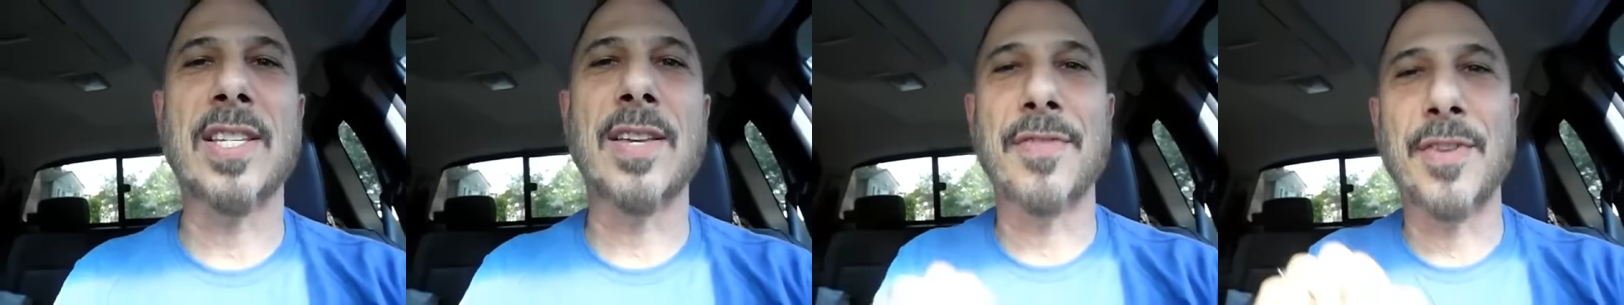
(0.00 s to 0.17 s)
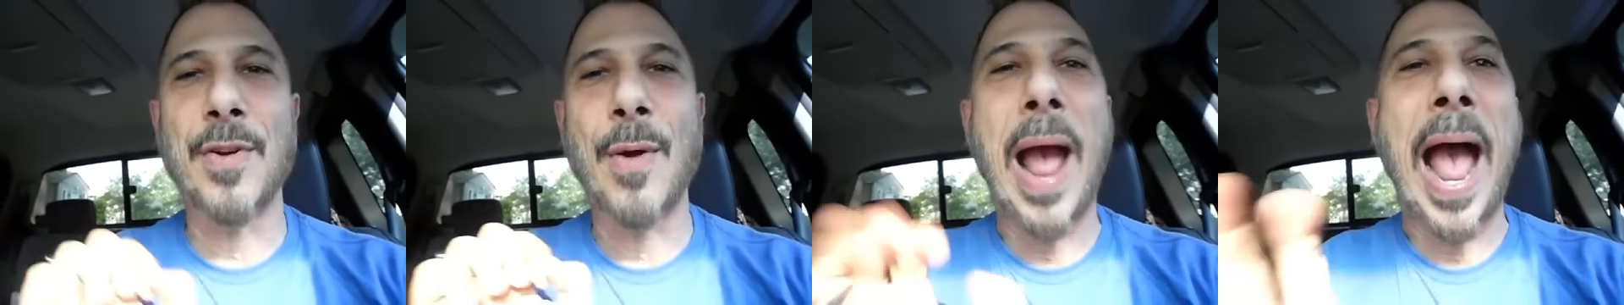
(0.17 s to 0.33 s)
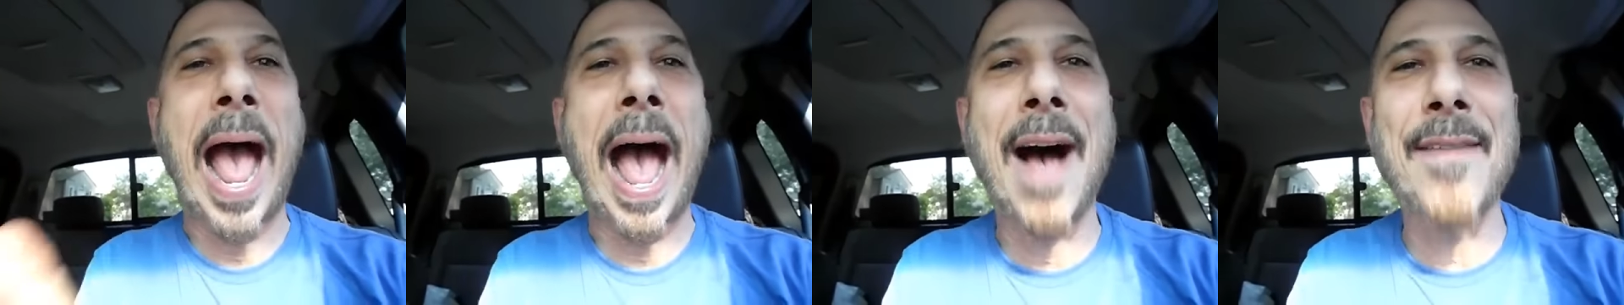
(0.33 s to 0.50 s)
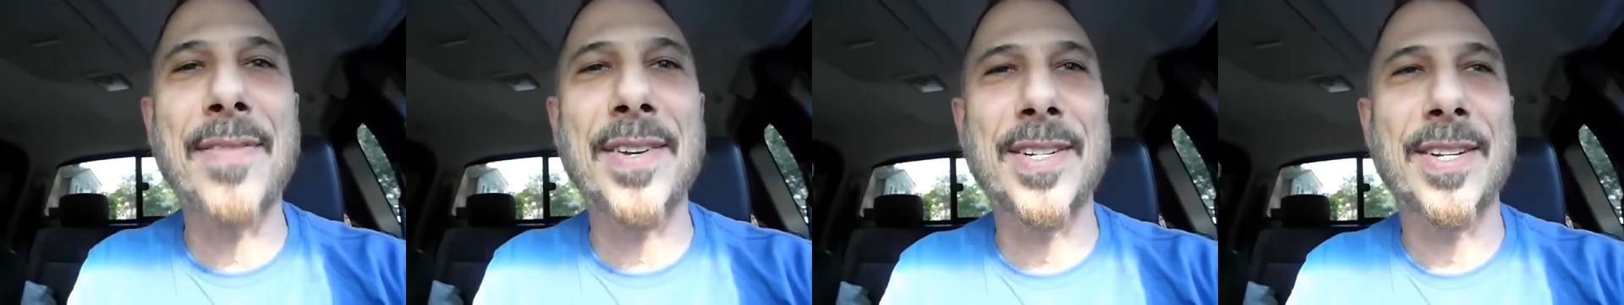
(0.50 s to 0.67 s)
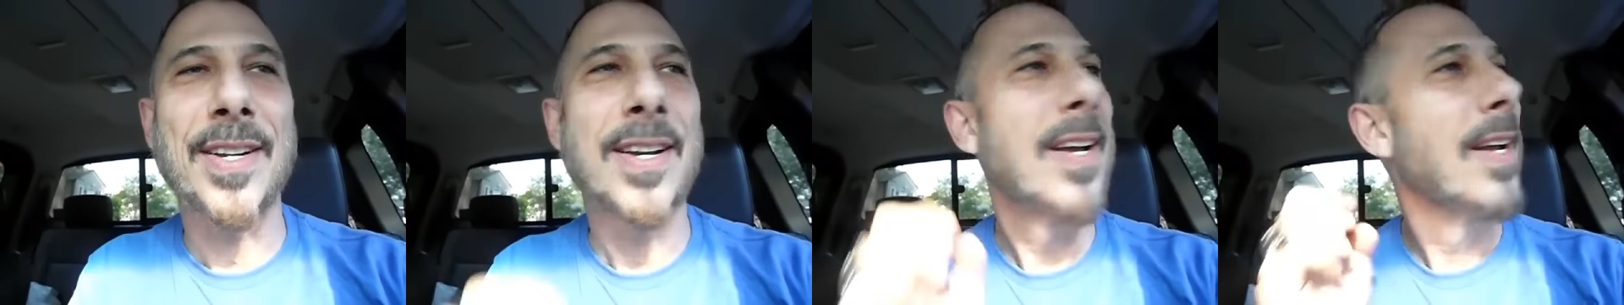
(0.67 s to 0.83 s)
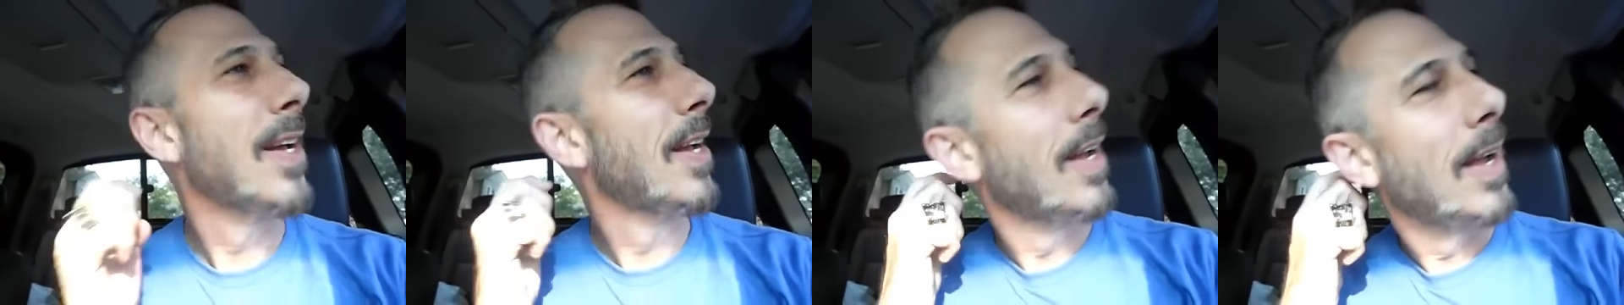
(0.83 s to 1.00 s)
If you haven't,
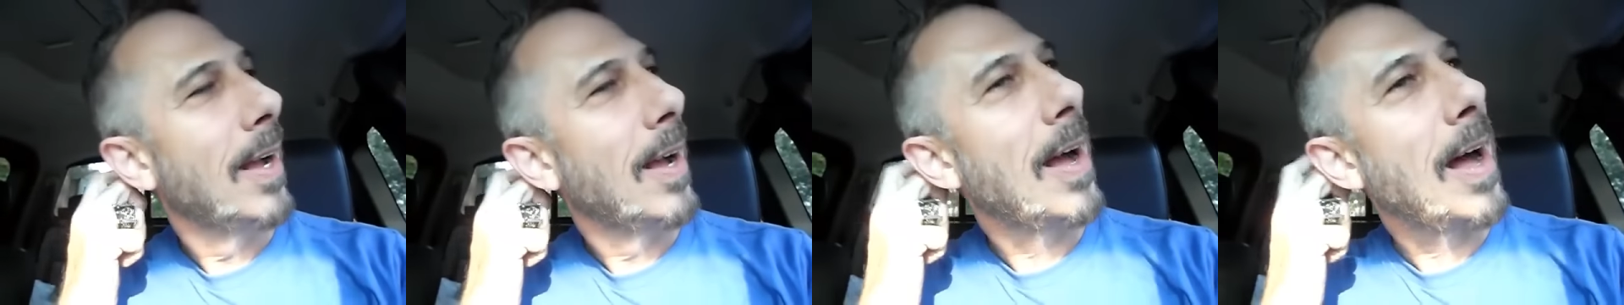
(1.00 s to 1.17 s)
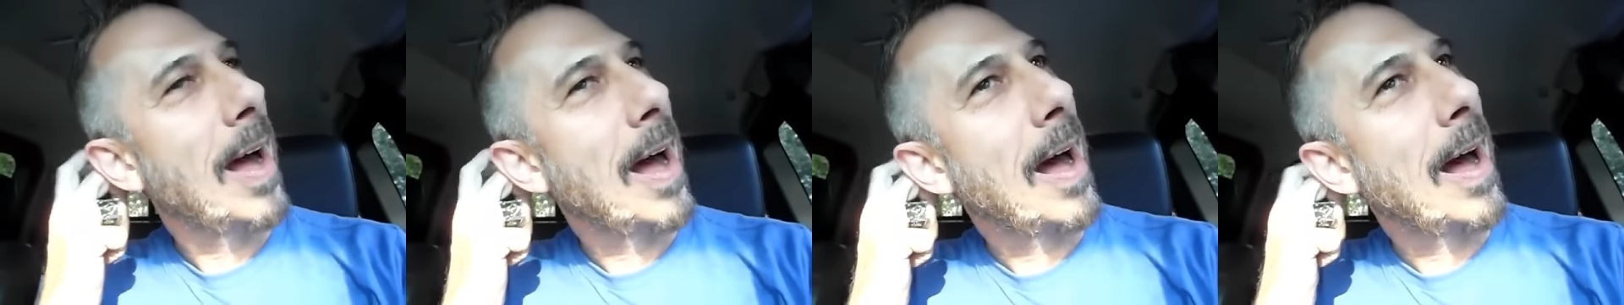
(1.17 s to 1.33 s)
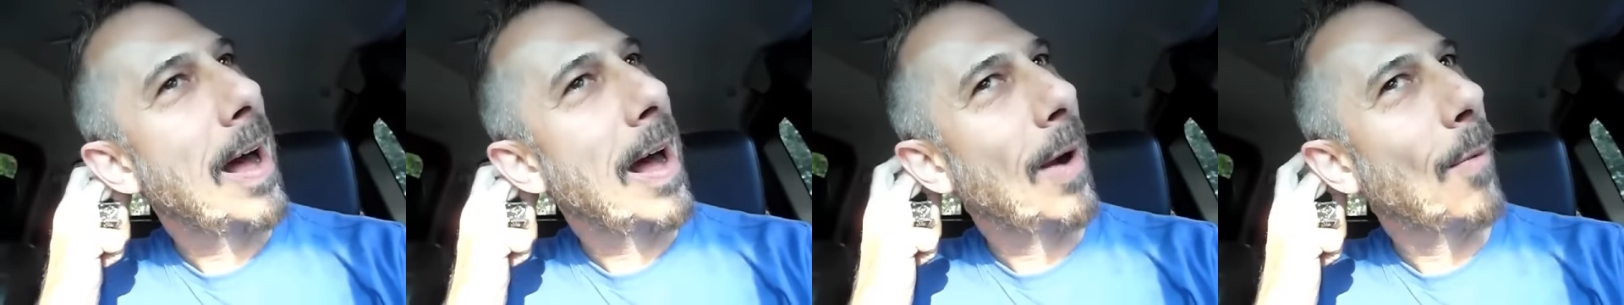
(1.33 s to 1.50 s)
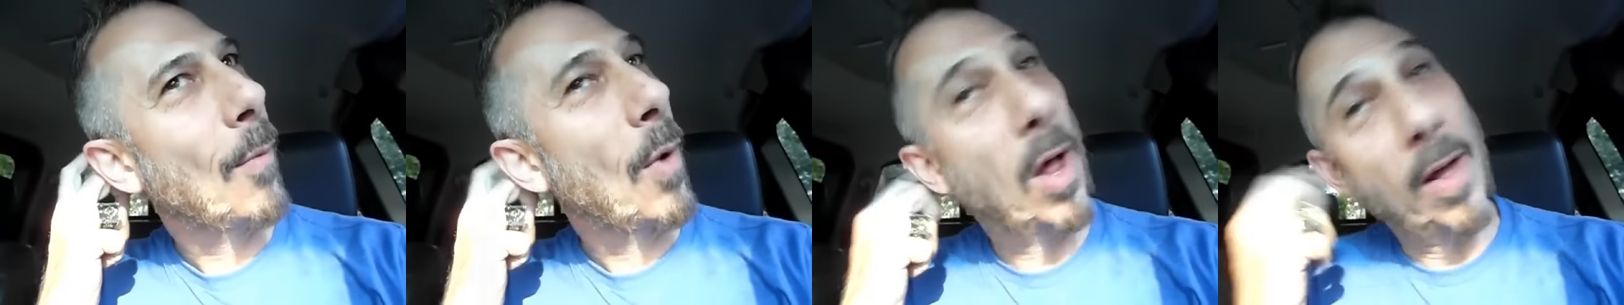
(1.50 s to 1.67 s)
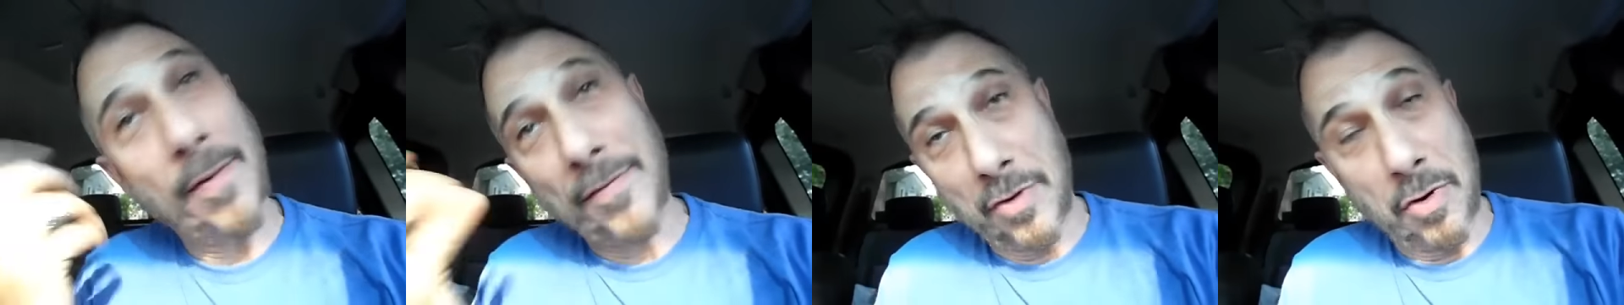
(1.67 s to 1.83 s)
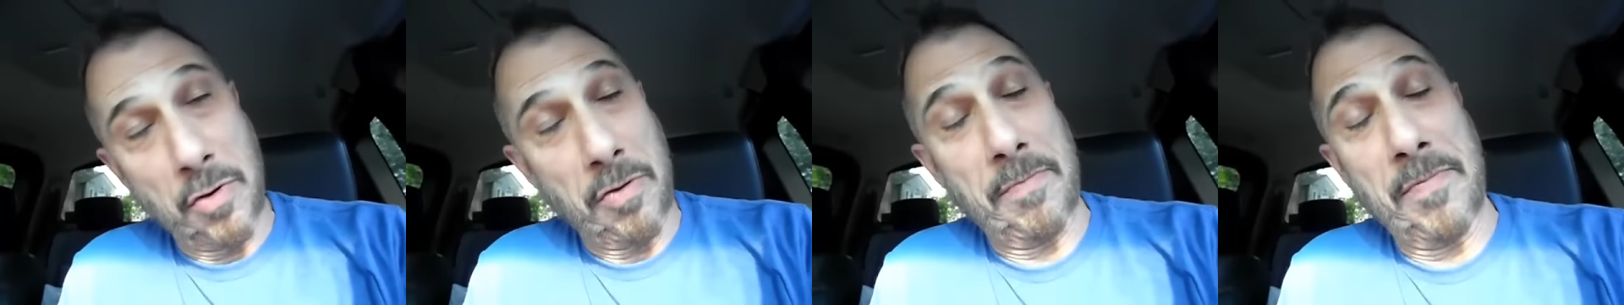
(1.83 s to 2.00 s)
well,
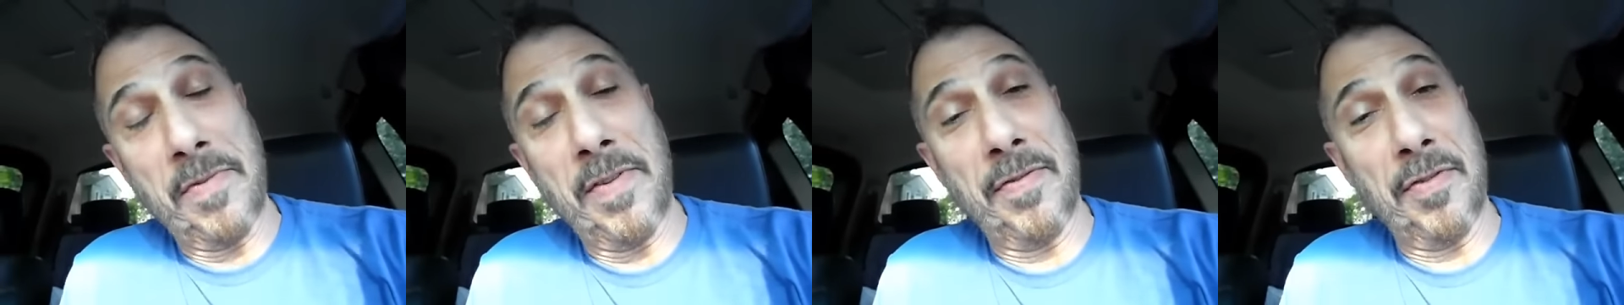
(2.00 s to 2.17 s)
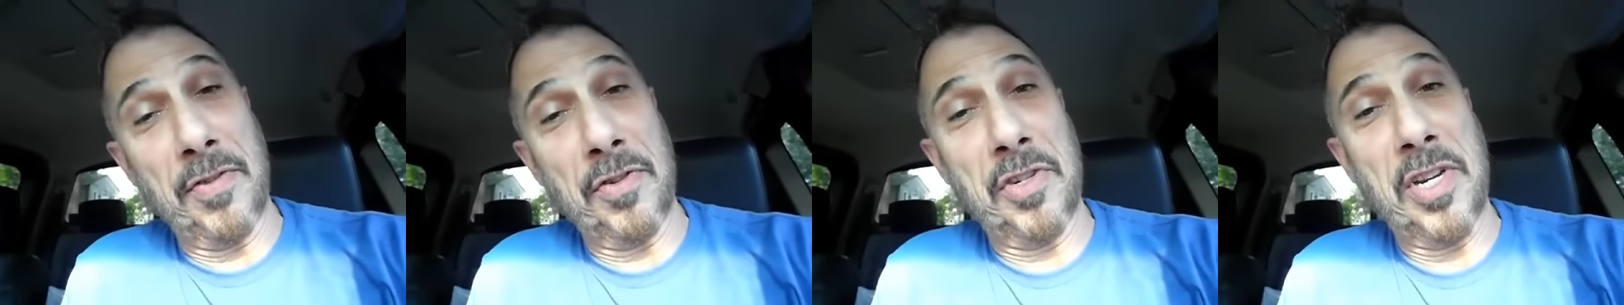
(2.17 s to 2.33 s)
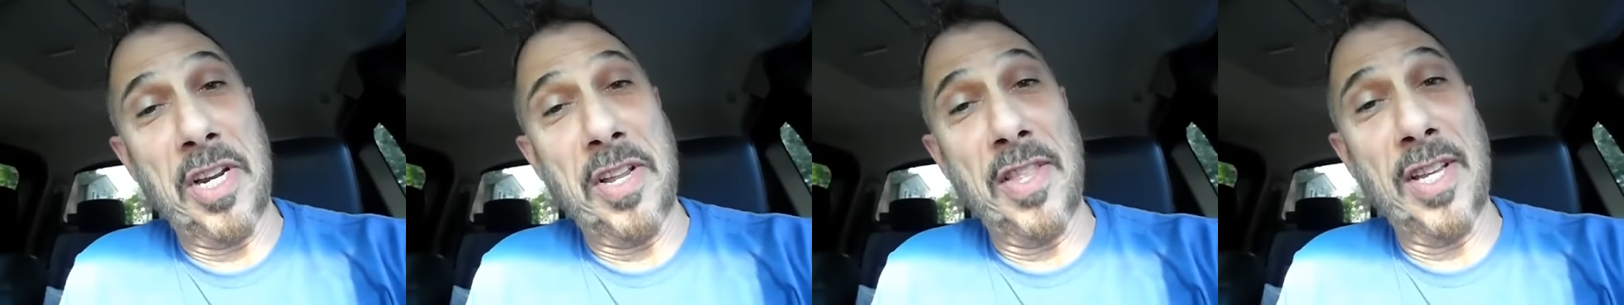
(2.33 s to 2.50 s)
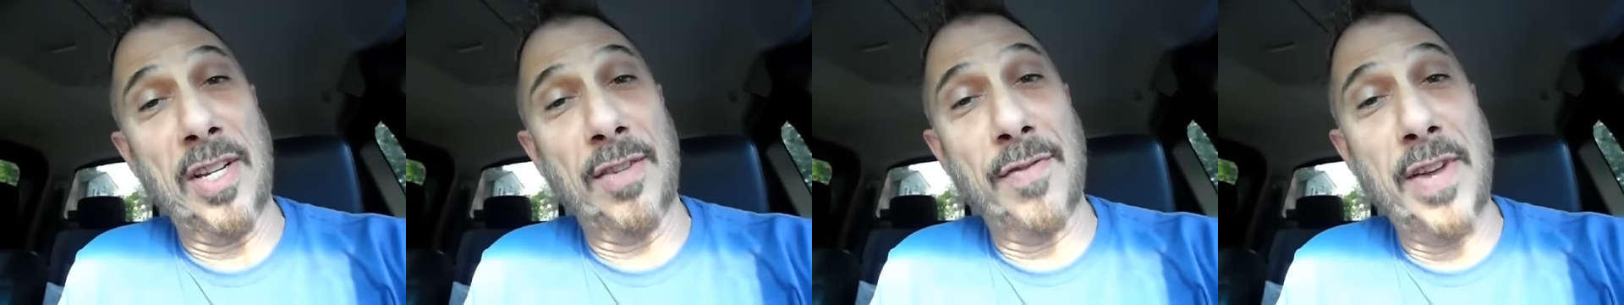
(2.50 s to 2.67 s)
if you're seeing this